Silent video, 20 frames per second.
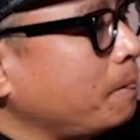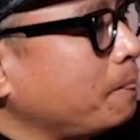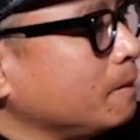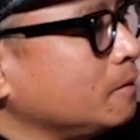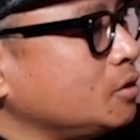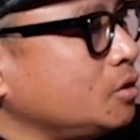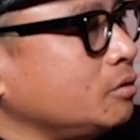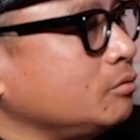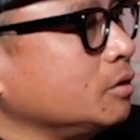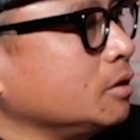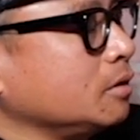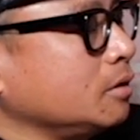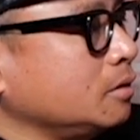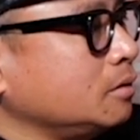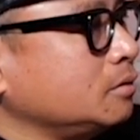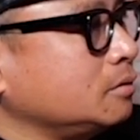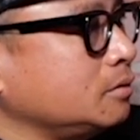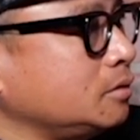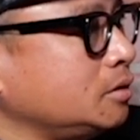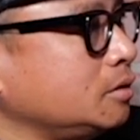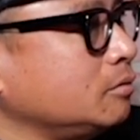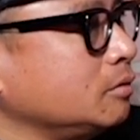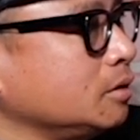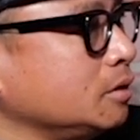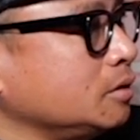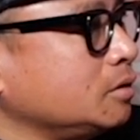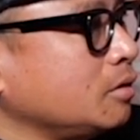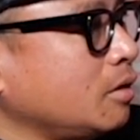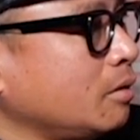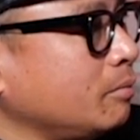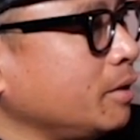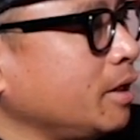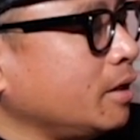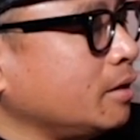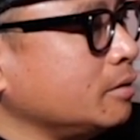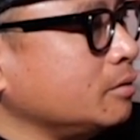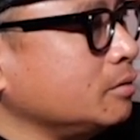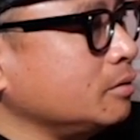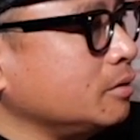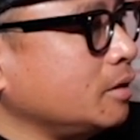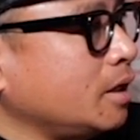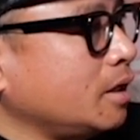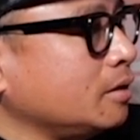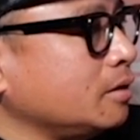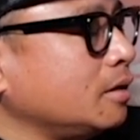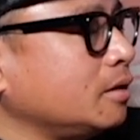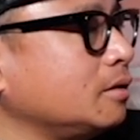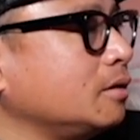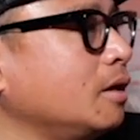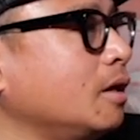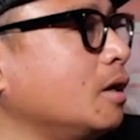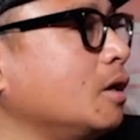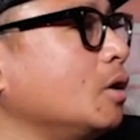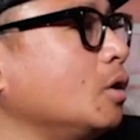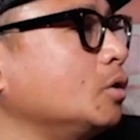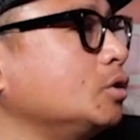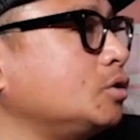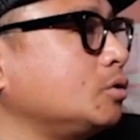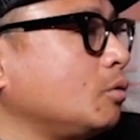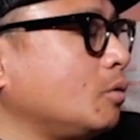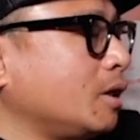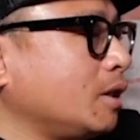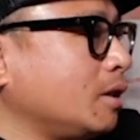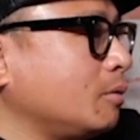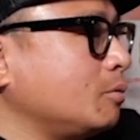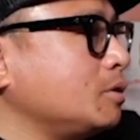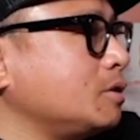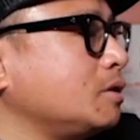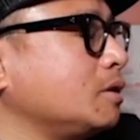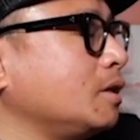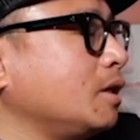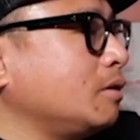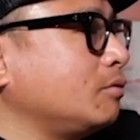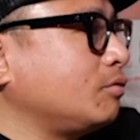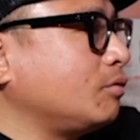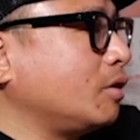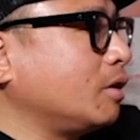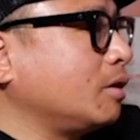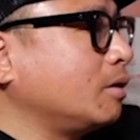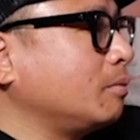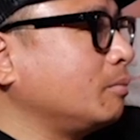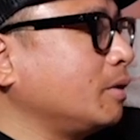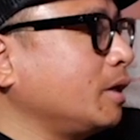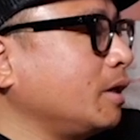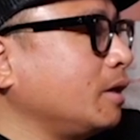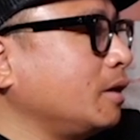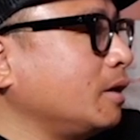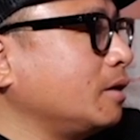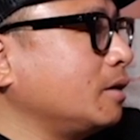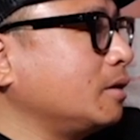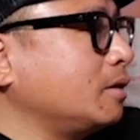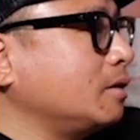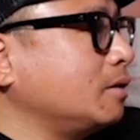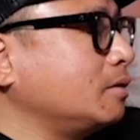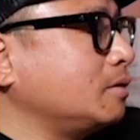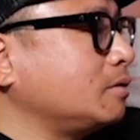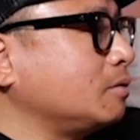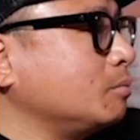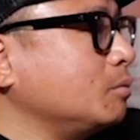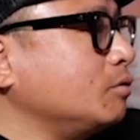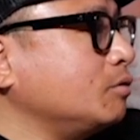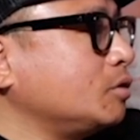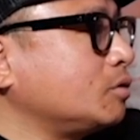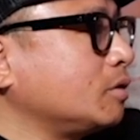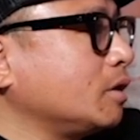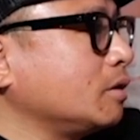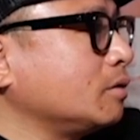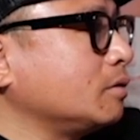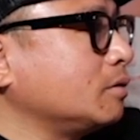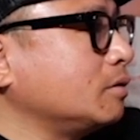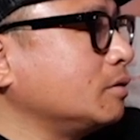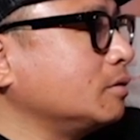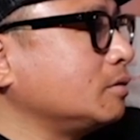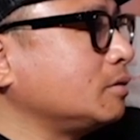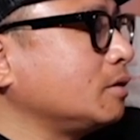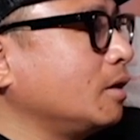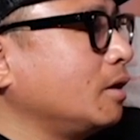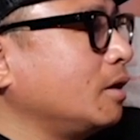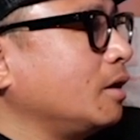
She really taught me how to do that. And so while I was at Ant Farm, I edited some movie trailers.